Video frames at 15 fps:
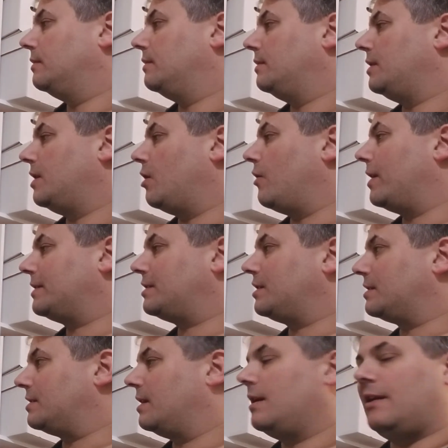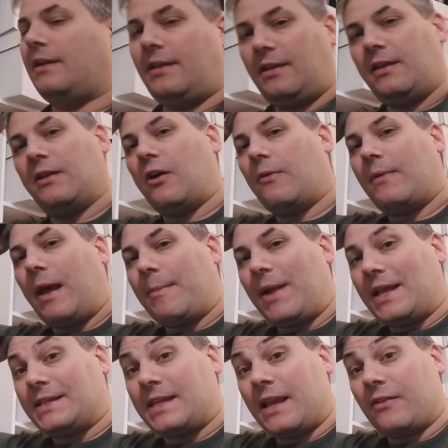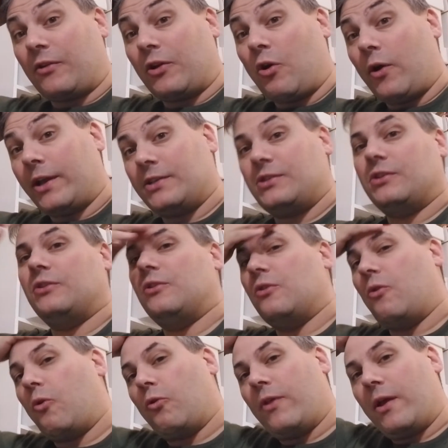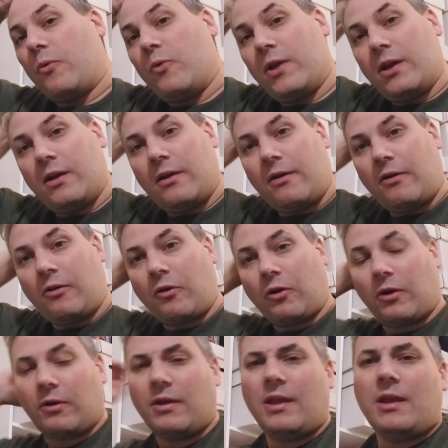That's just, I'm not saying they're going to or they will,